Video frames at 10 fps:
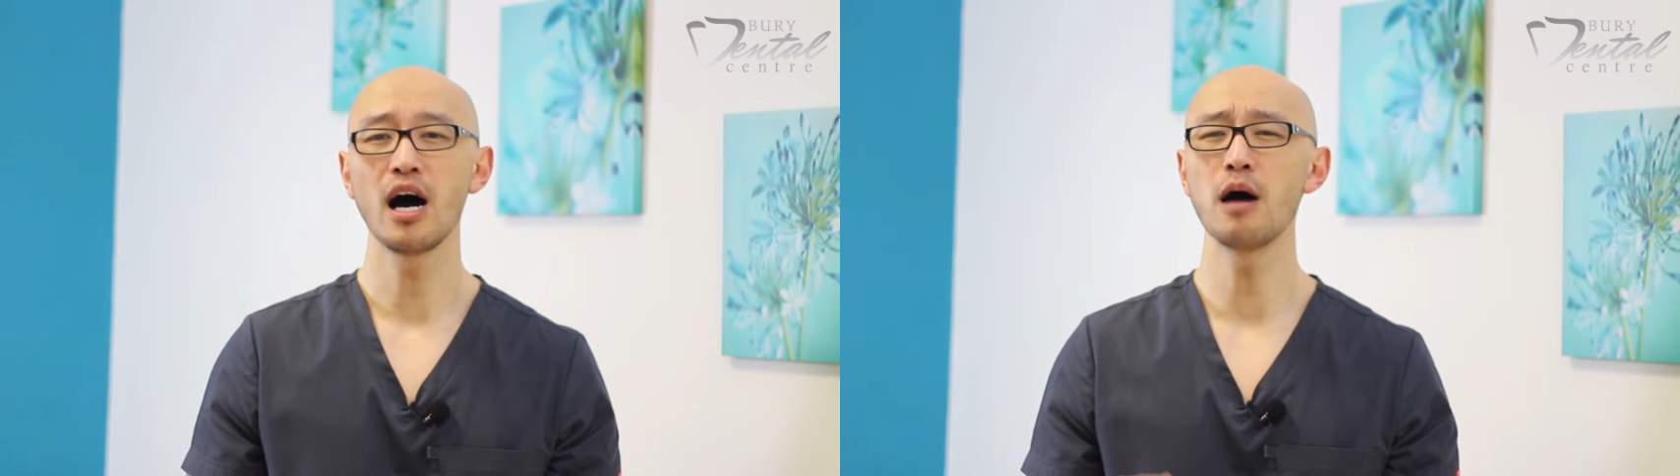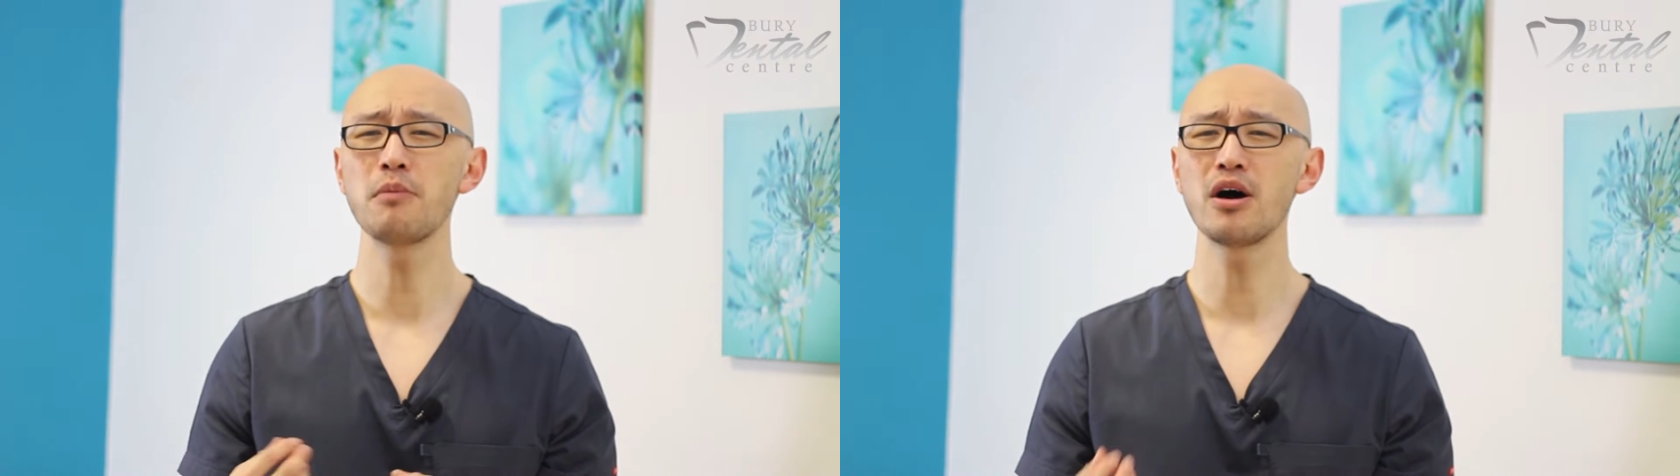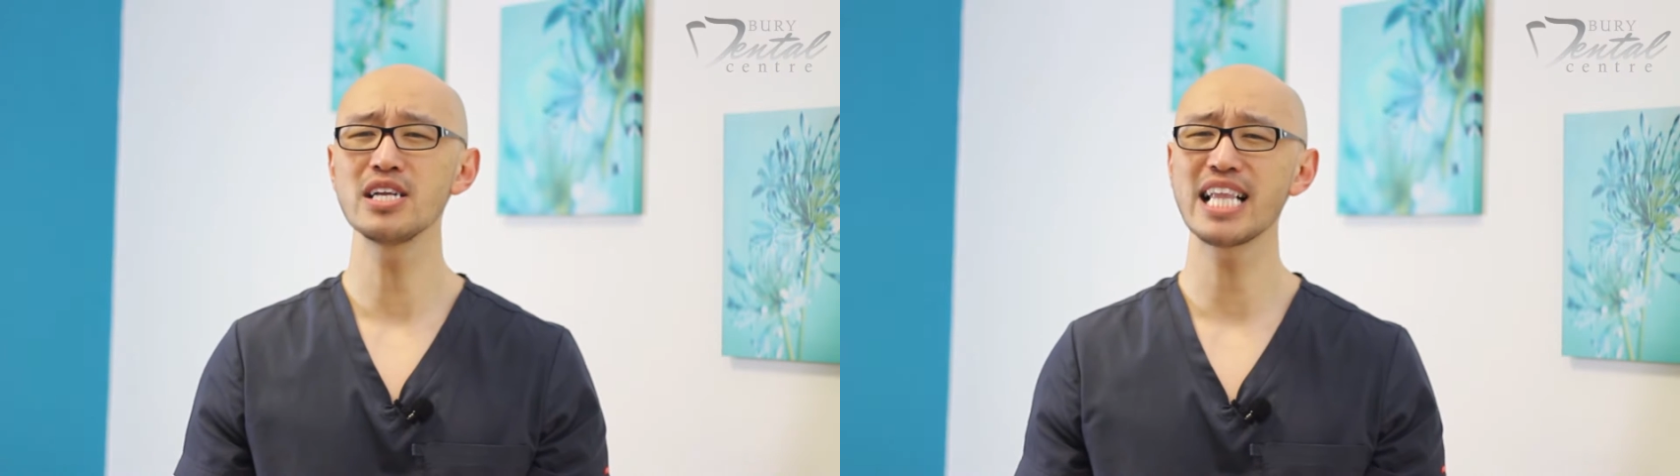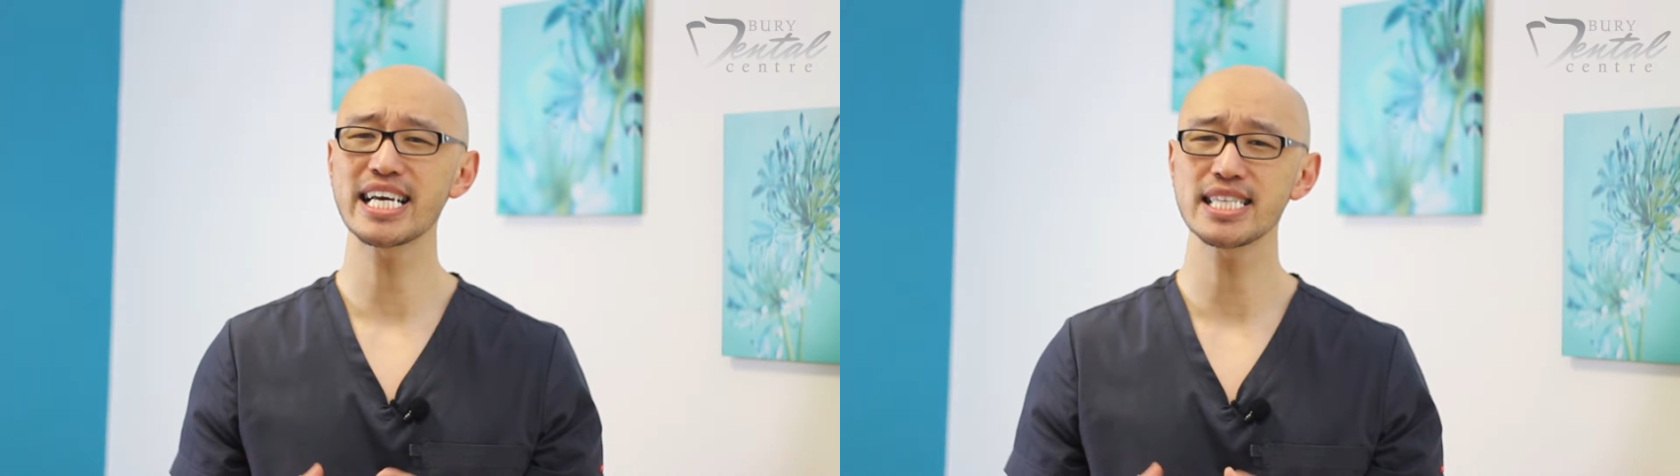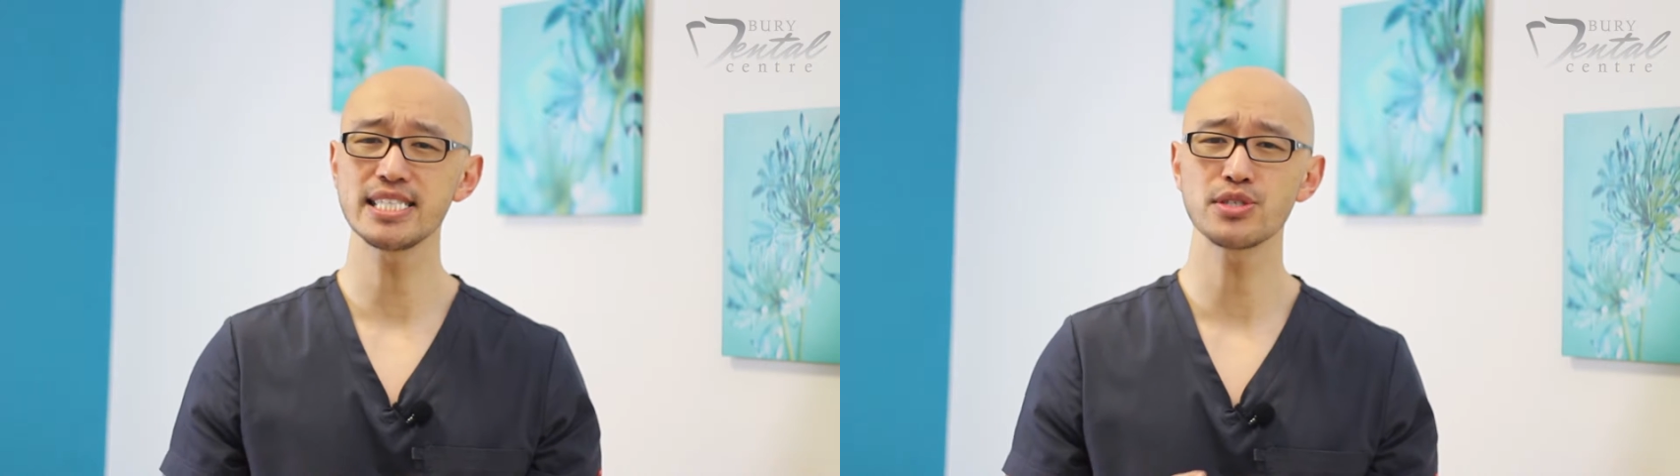are more
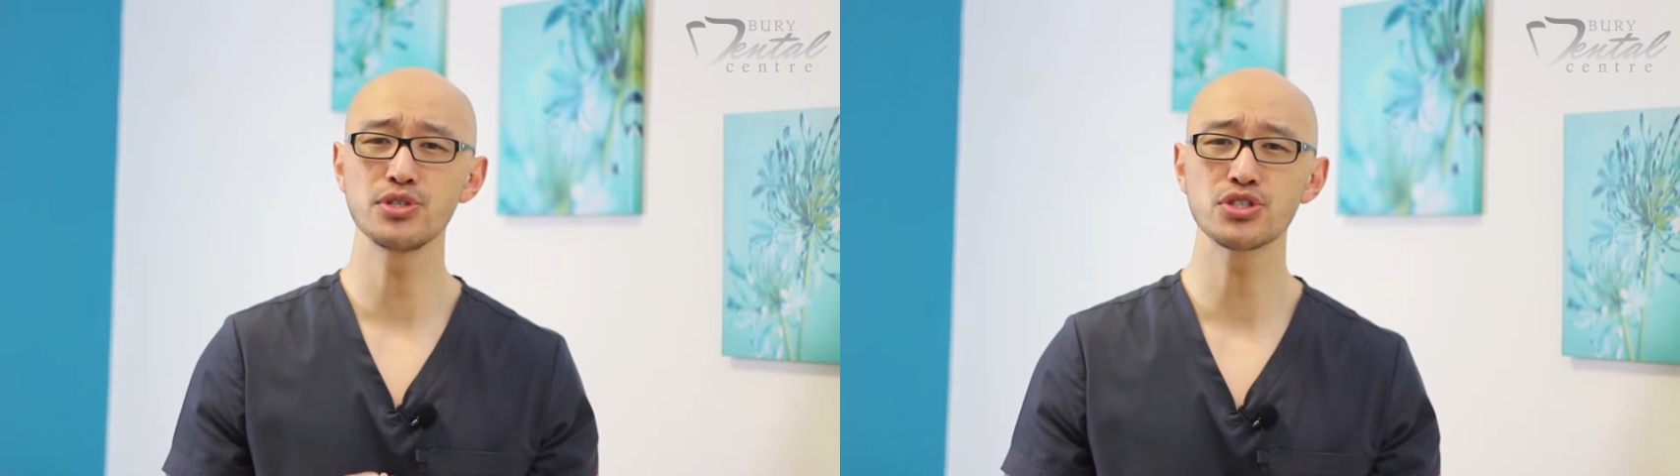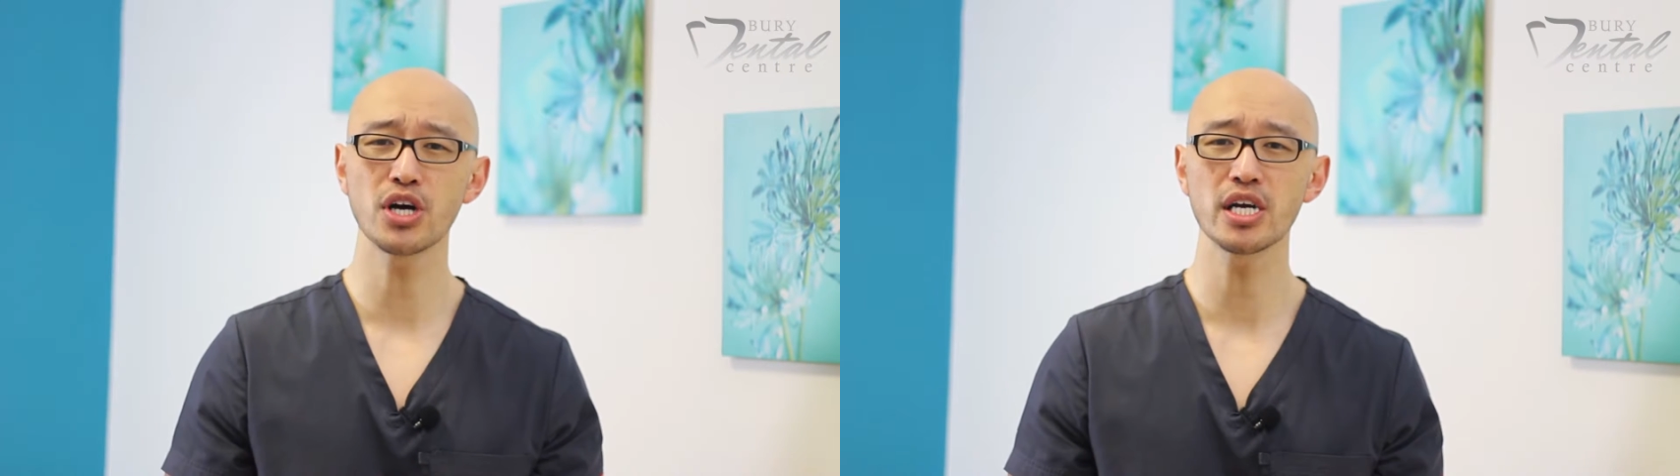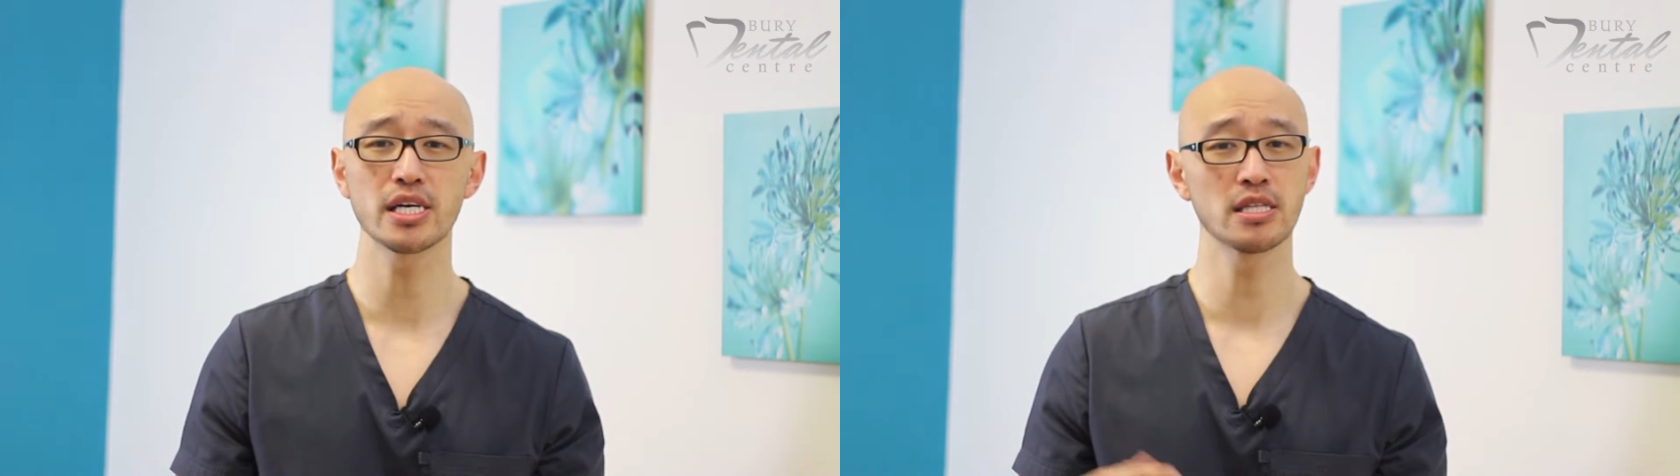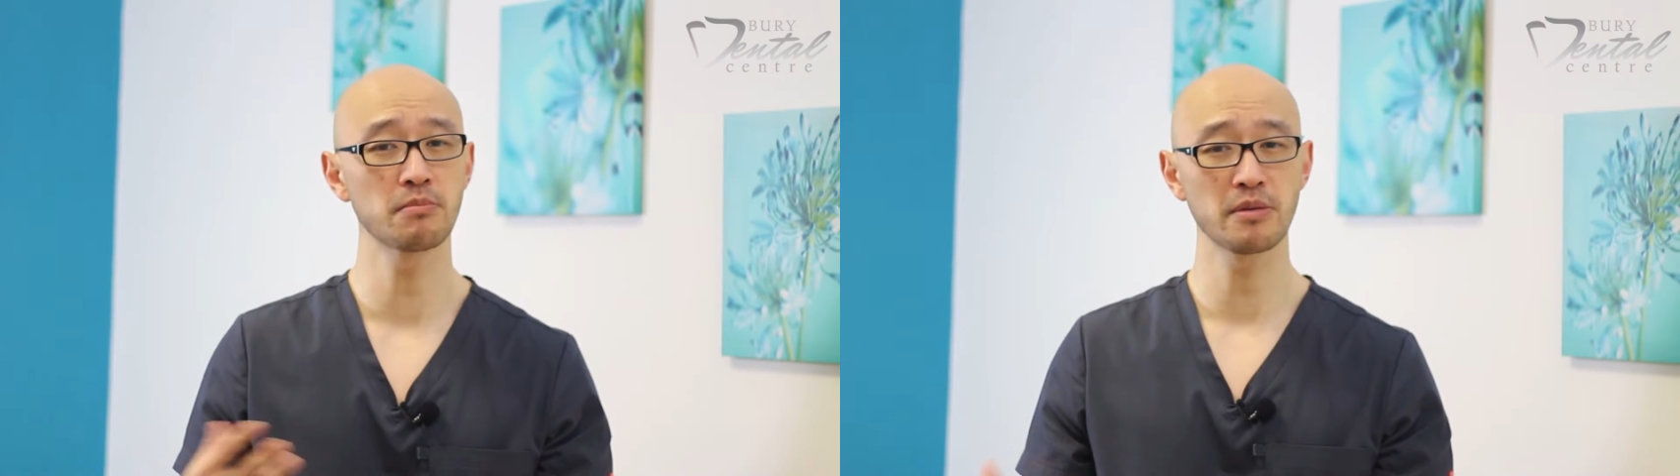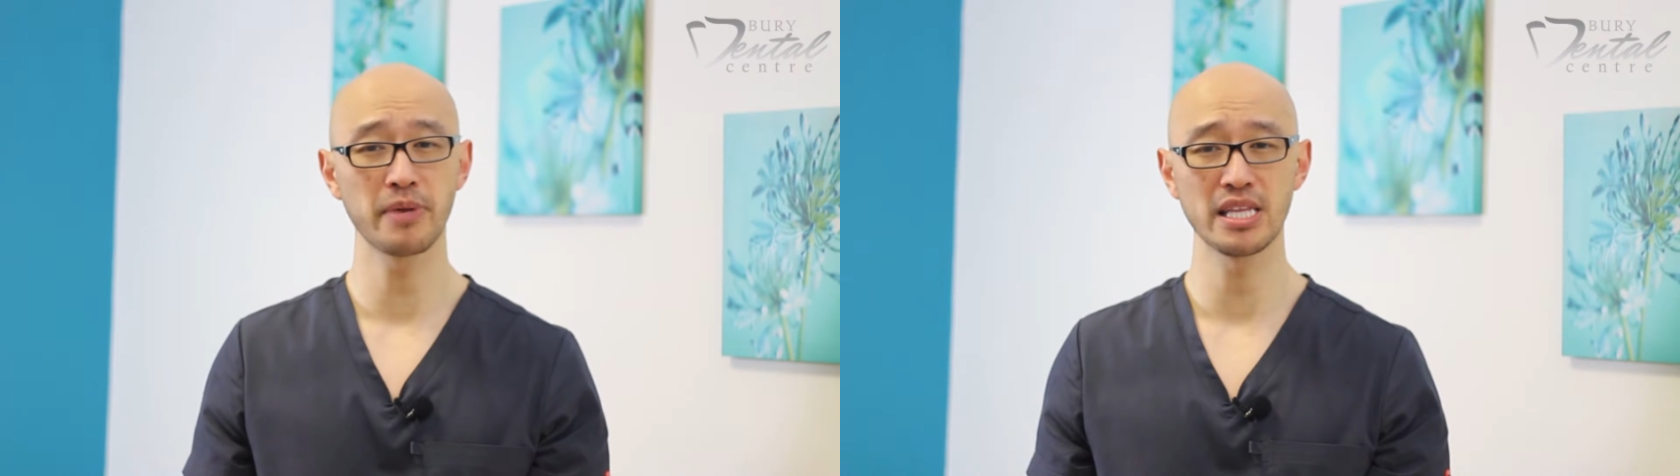likely to enjoy a number of